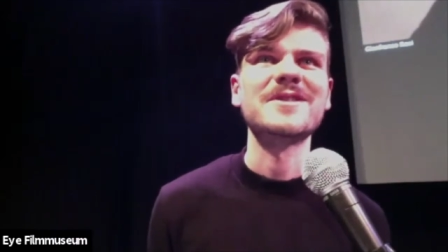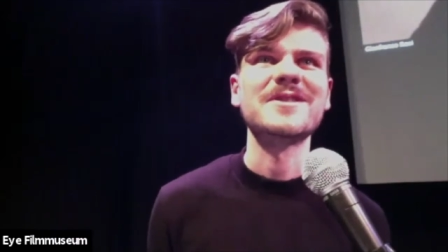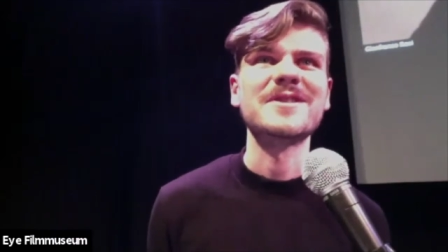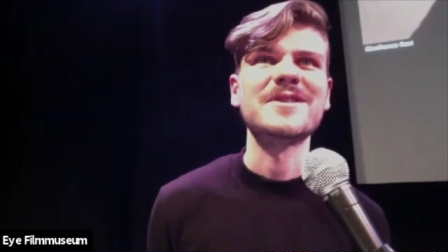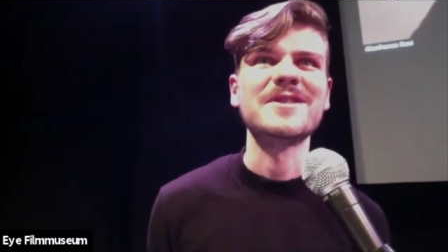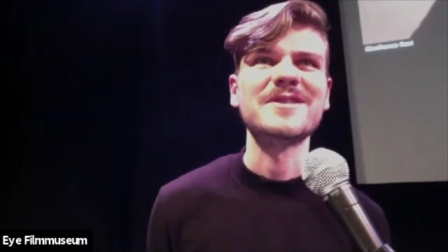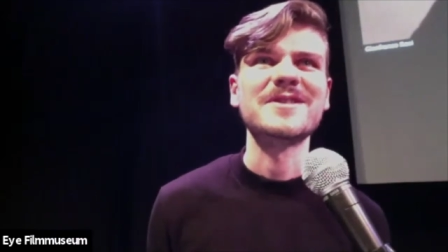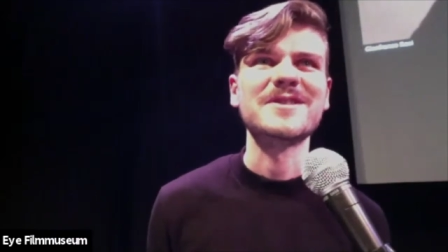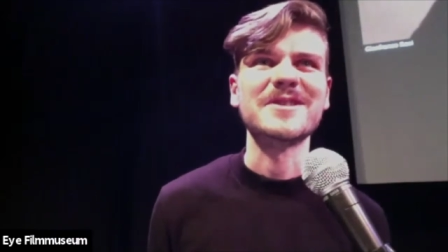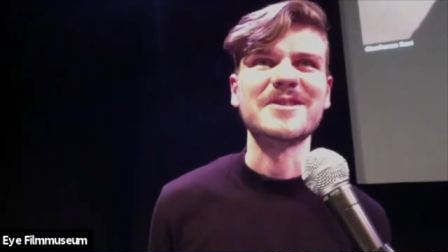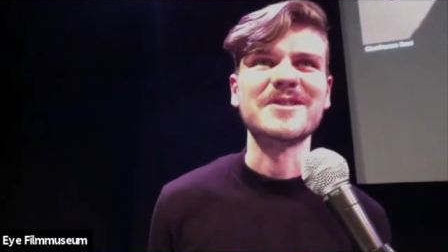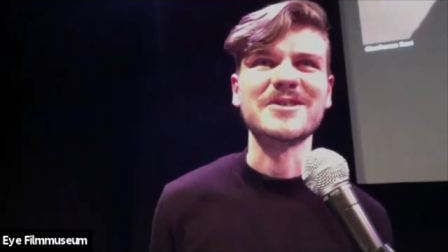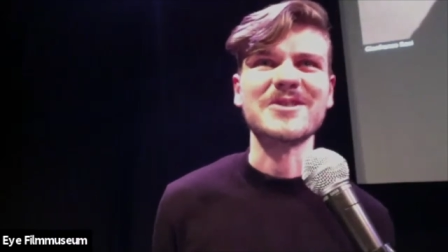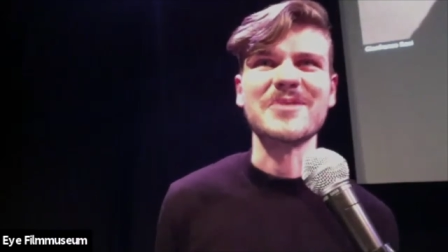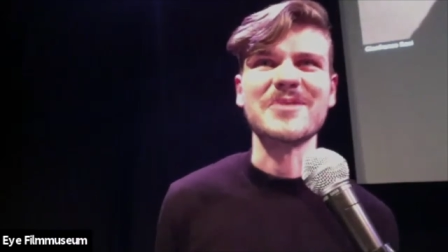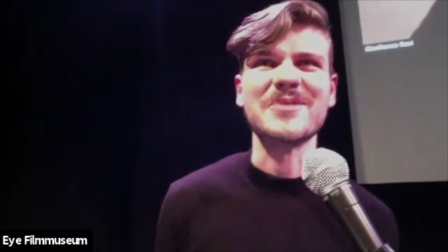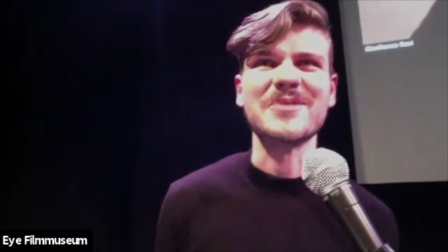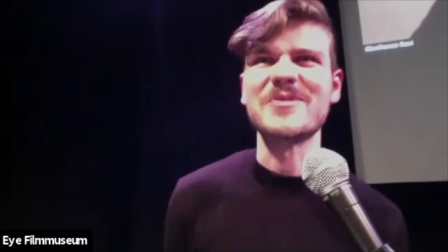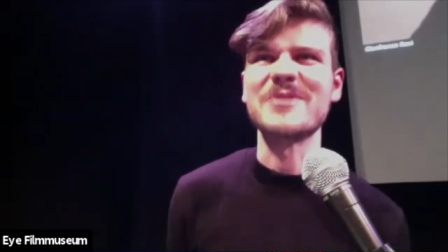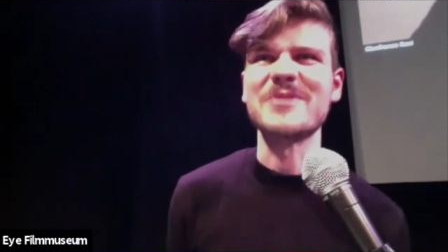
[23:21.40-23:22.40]
Still
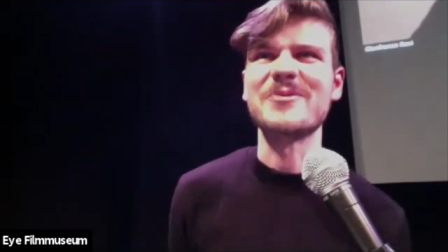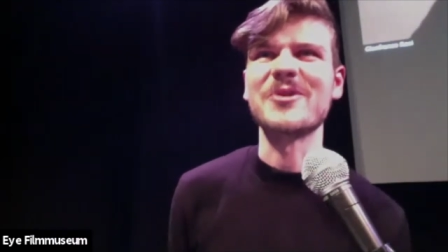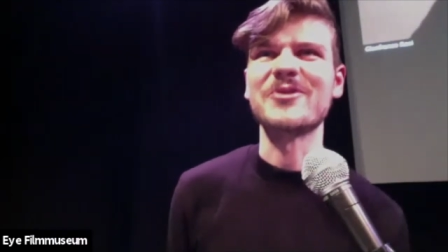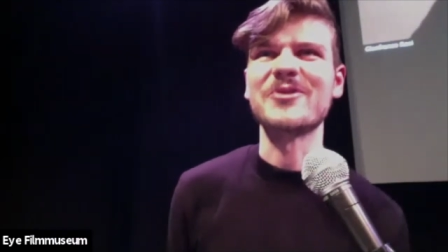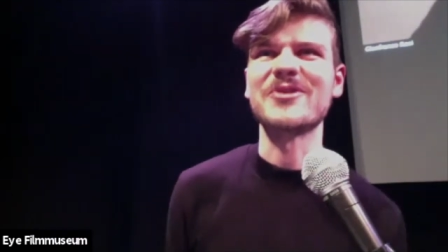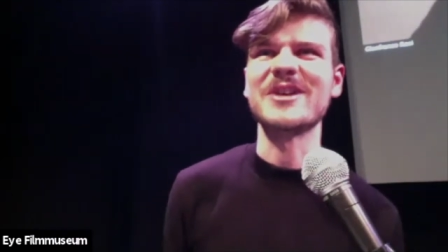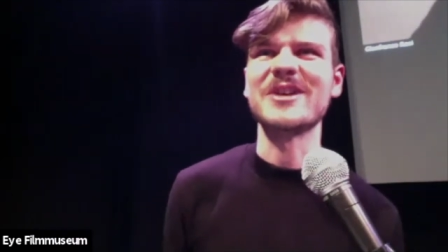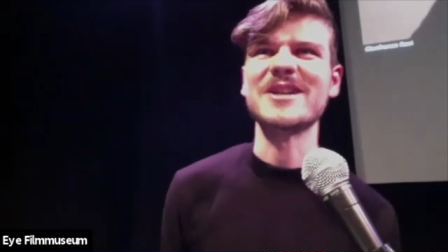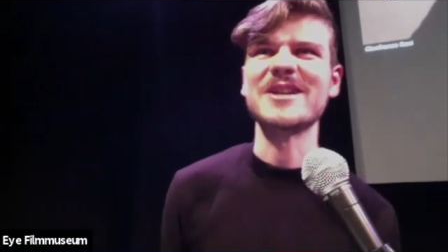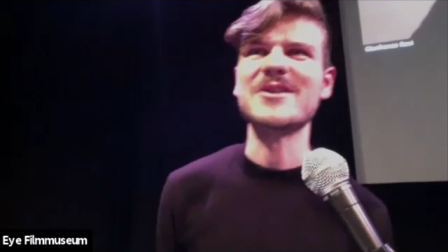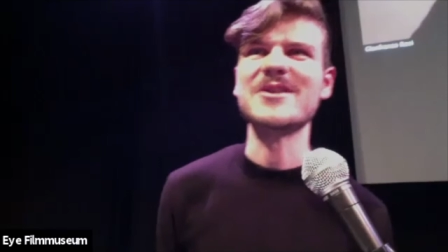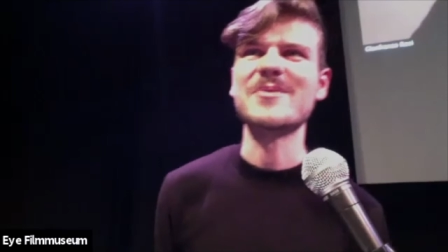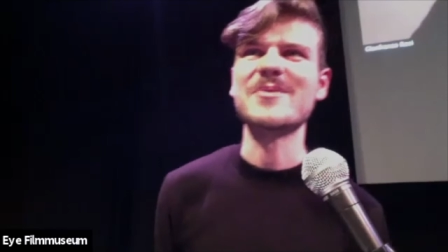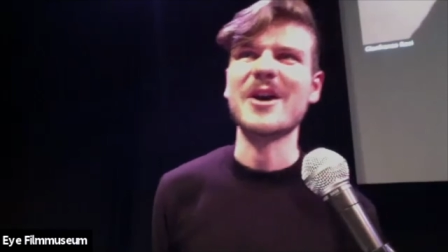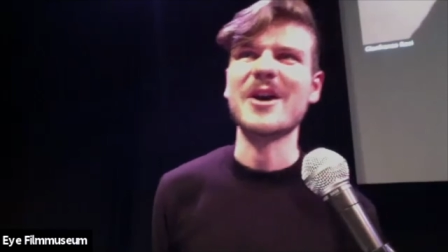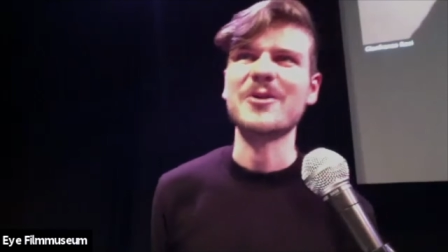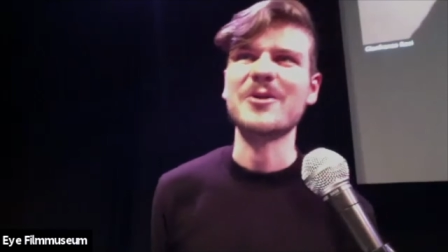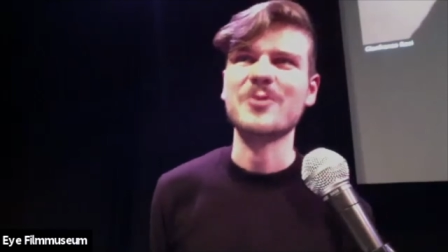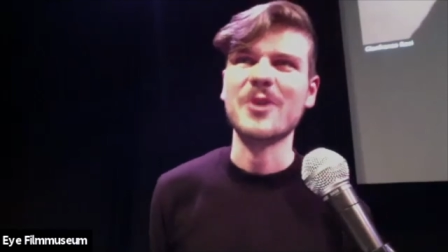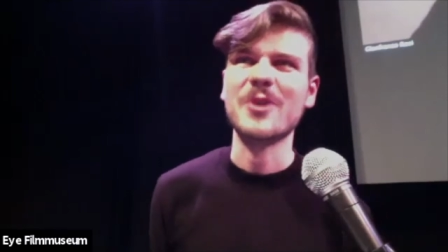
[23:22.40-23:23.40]
some people thinking
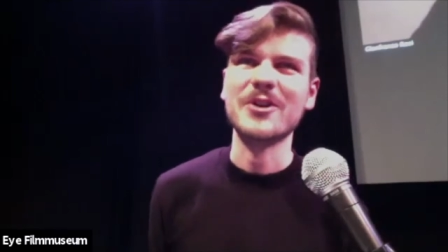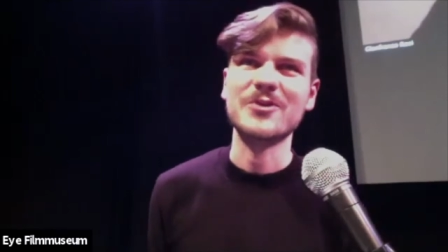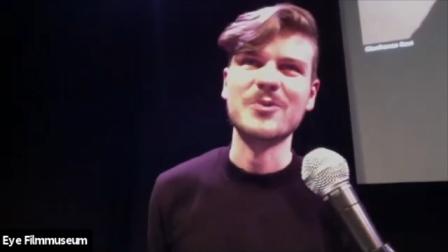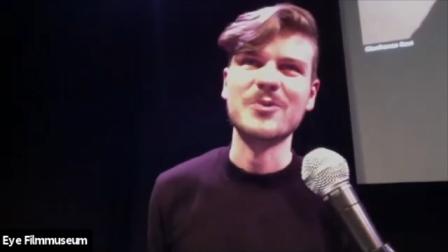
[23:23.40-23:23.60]
about one.